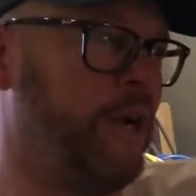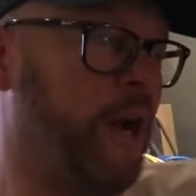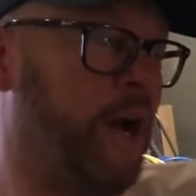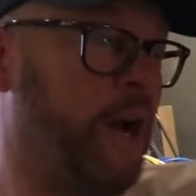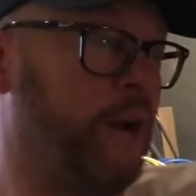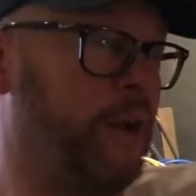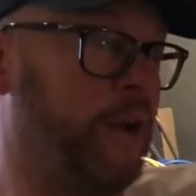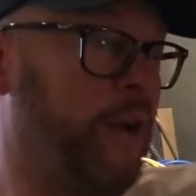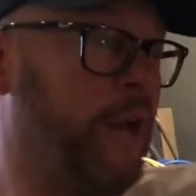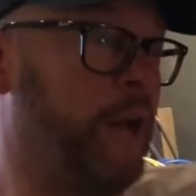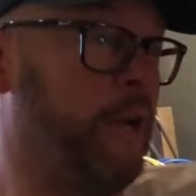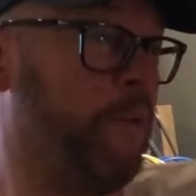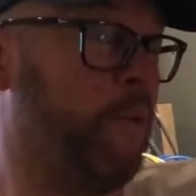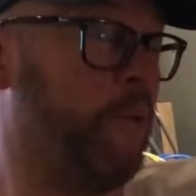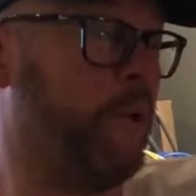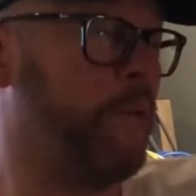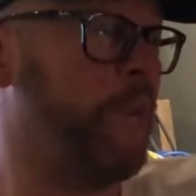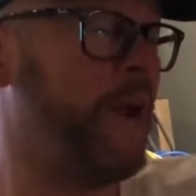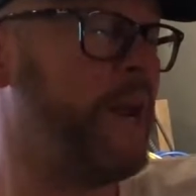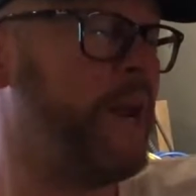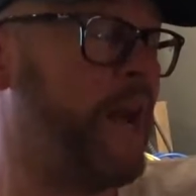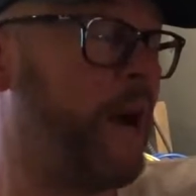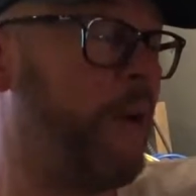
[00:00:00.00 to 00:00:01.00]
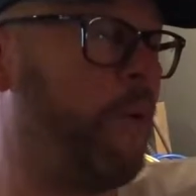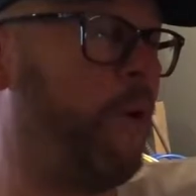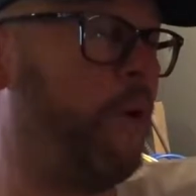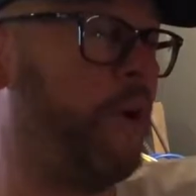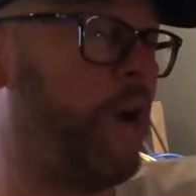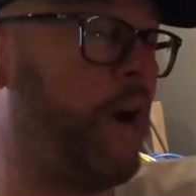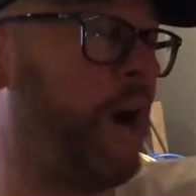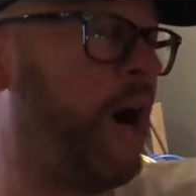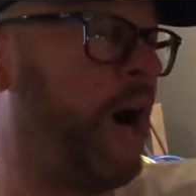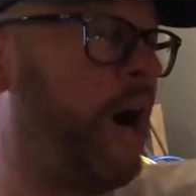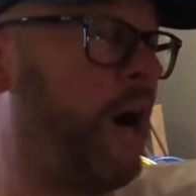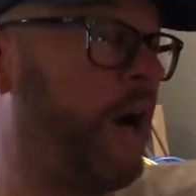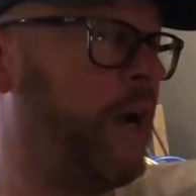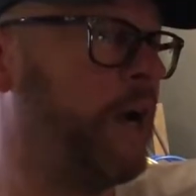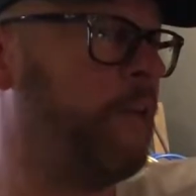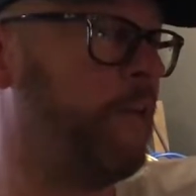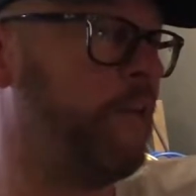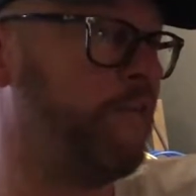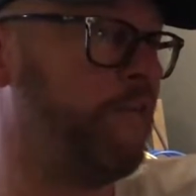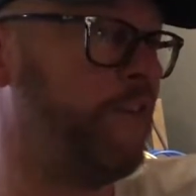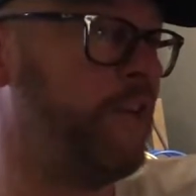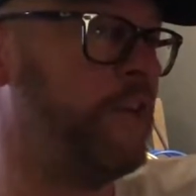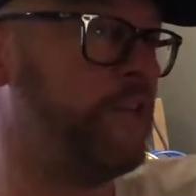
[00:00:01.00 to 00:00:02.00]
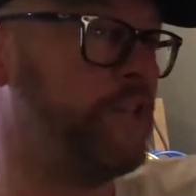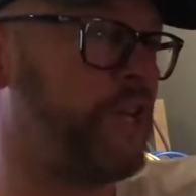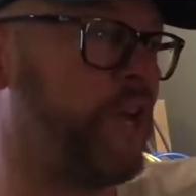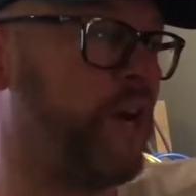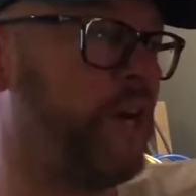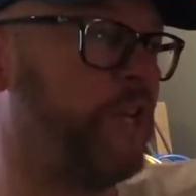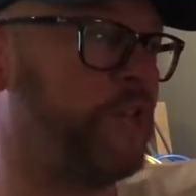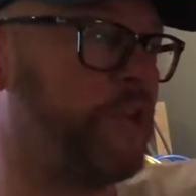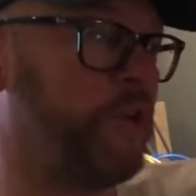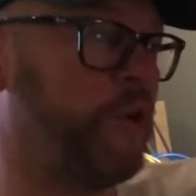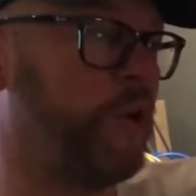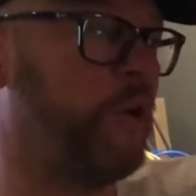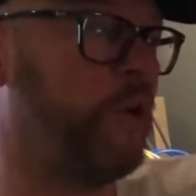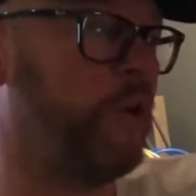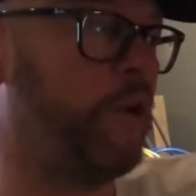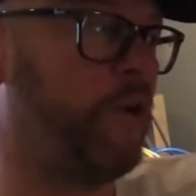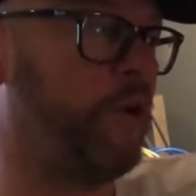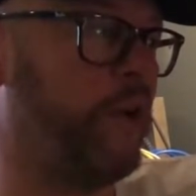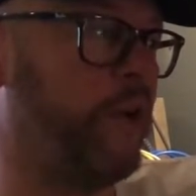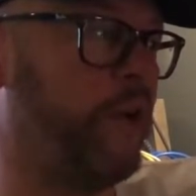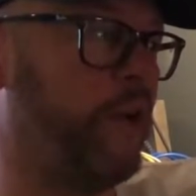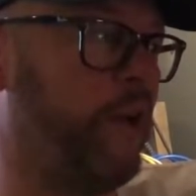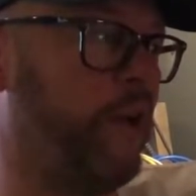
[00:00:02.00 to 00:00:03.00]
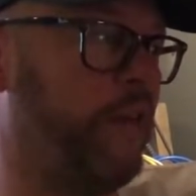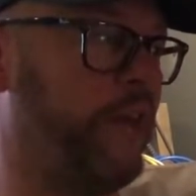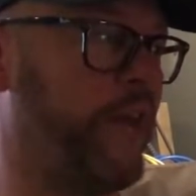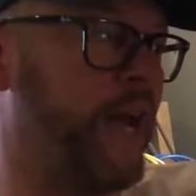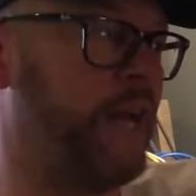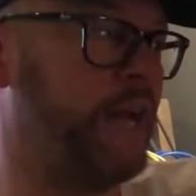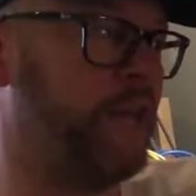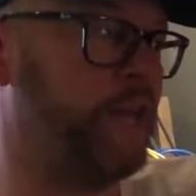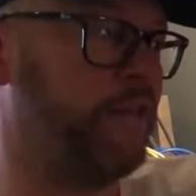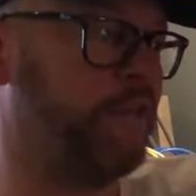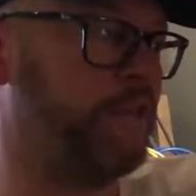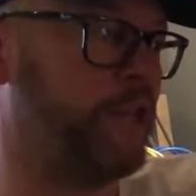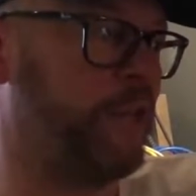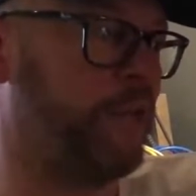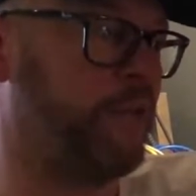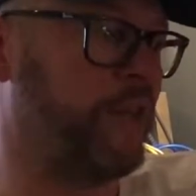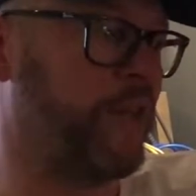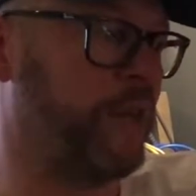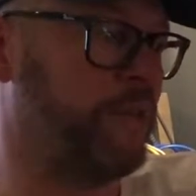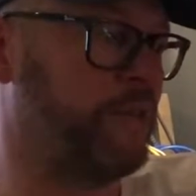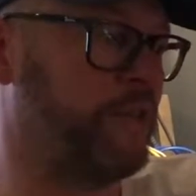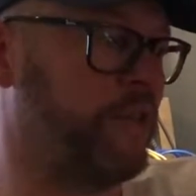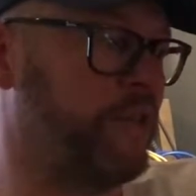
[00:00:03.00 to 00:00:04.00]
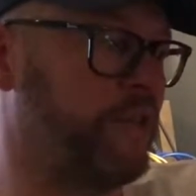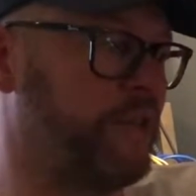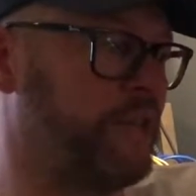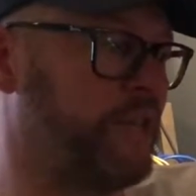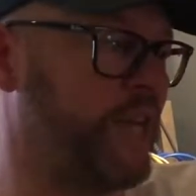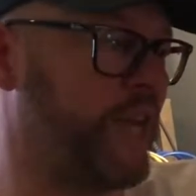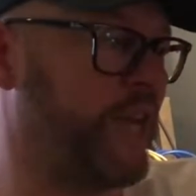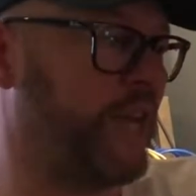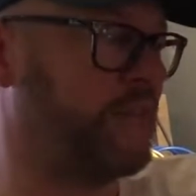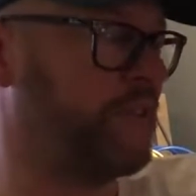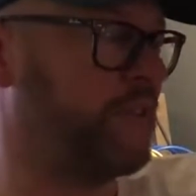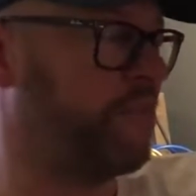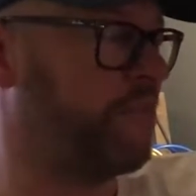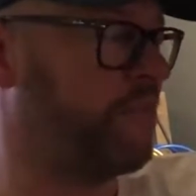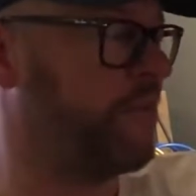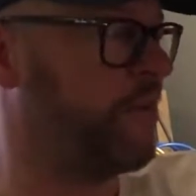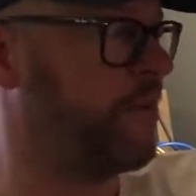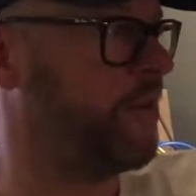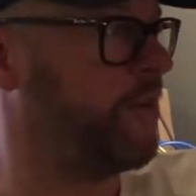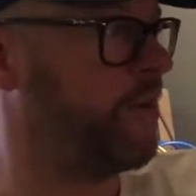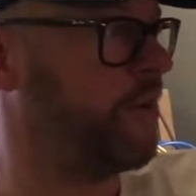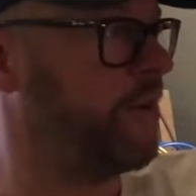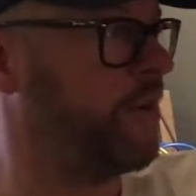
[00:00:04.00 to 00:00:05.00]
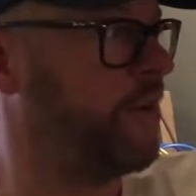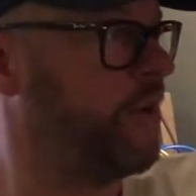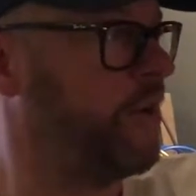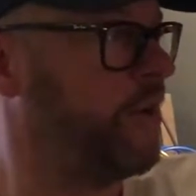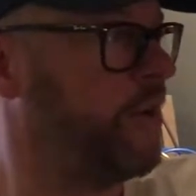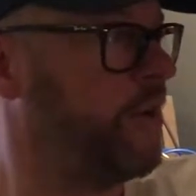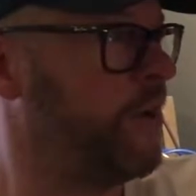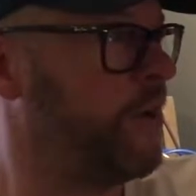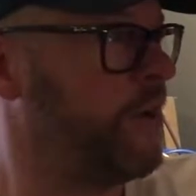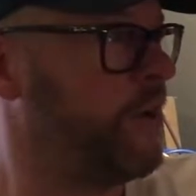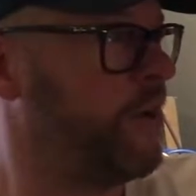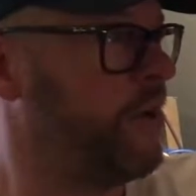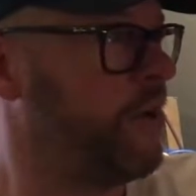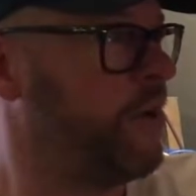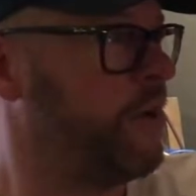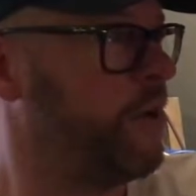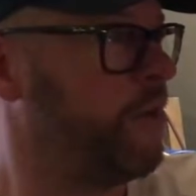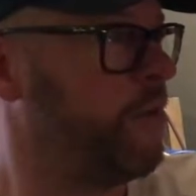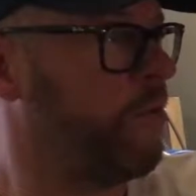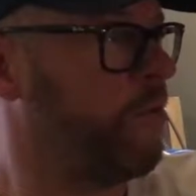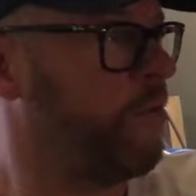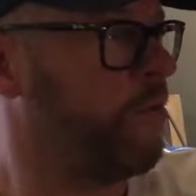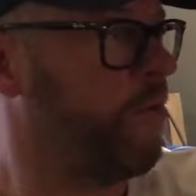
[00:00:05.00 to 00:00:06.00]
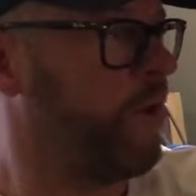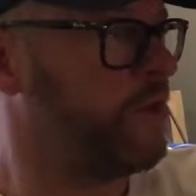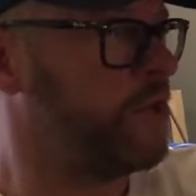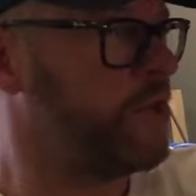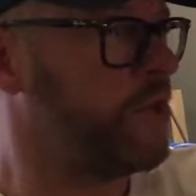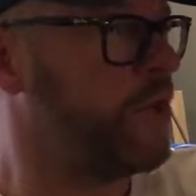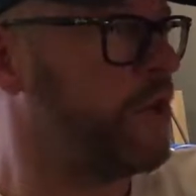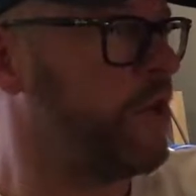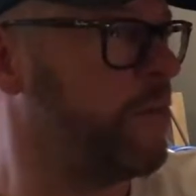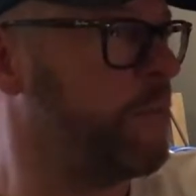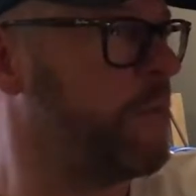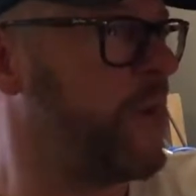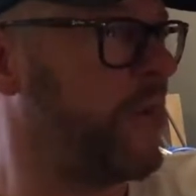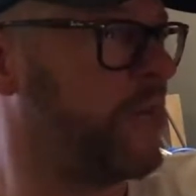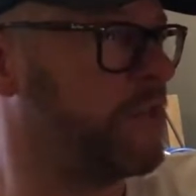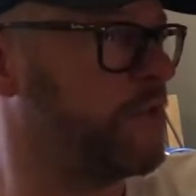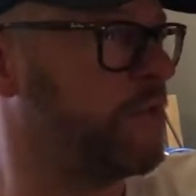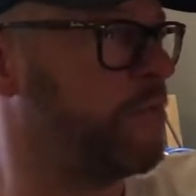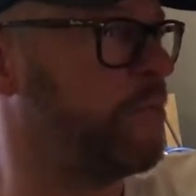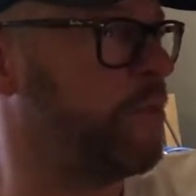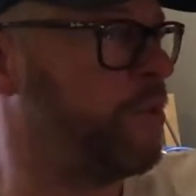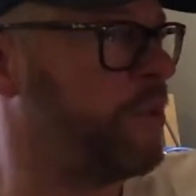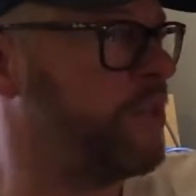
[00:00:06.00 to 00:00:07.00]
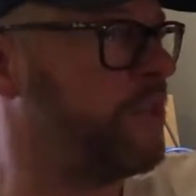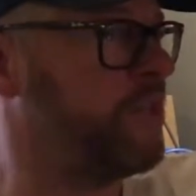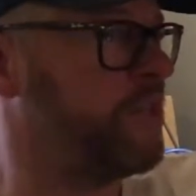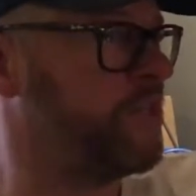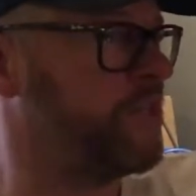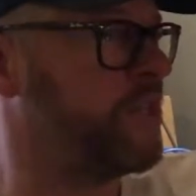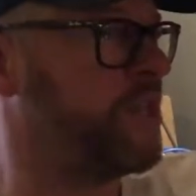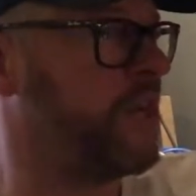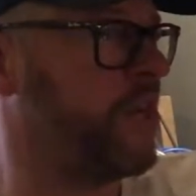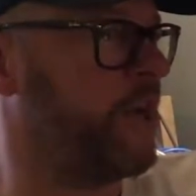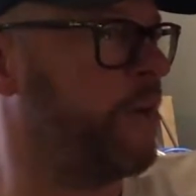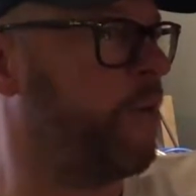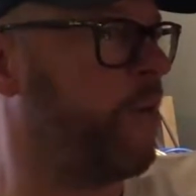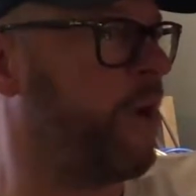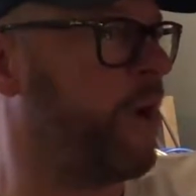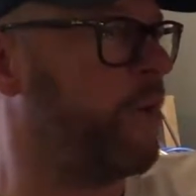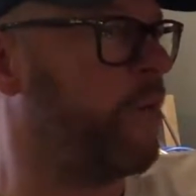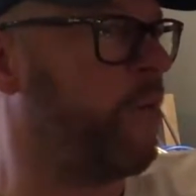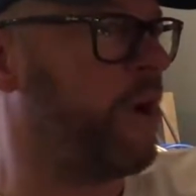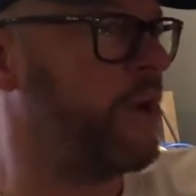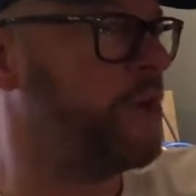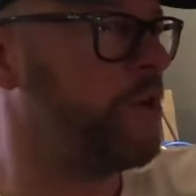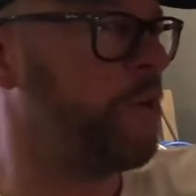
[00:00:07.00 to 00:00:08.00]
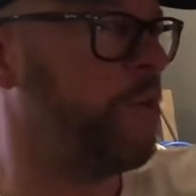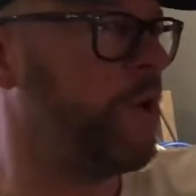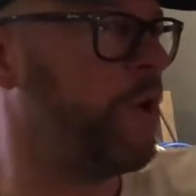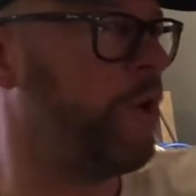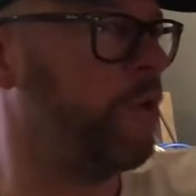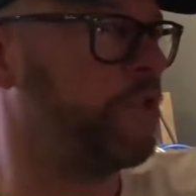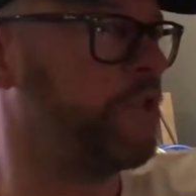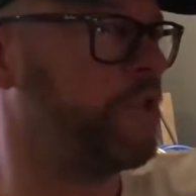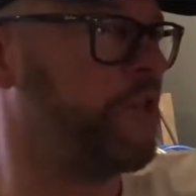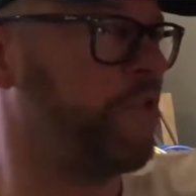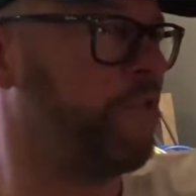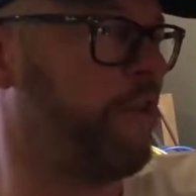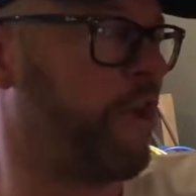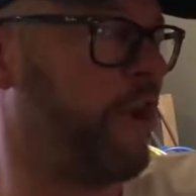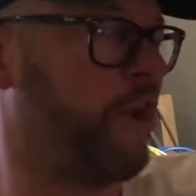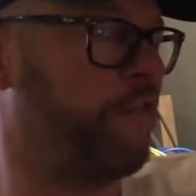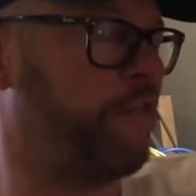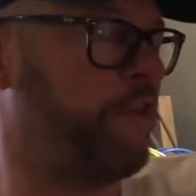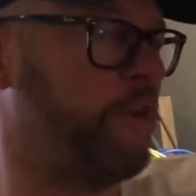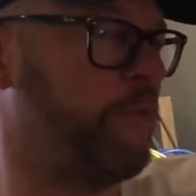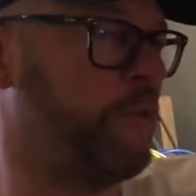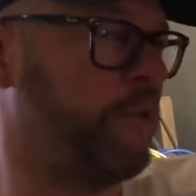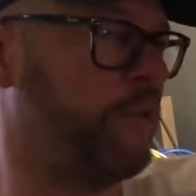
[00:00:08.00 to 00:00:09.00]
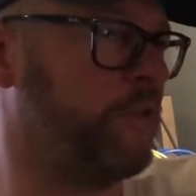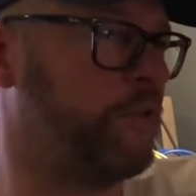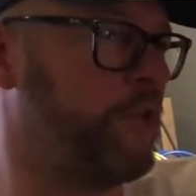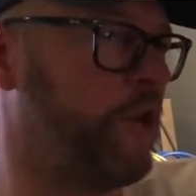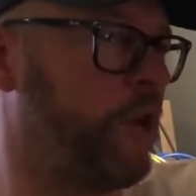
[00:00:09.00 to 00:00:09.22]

And we went out on a high. We finished our tour at the end of 2006 and thought, we're actually going to make some money this year. Why don't we all just have like a few months